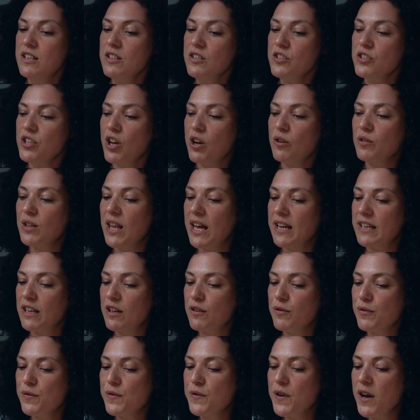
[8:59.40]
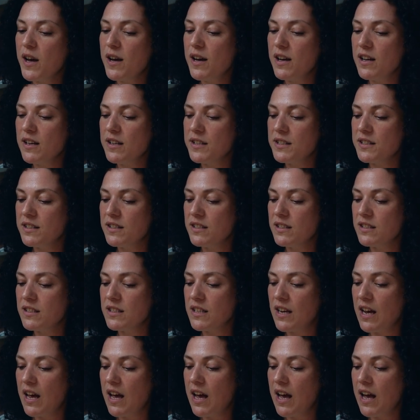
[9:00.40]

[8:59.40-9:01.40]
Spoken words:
So like at first,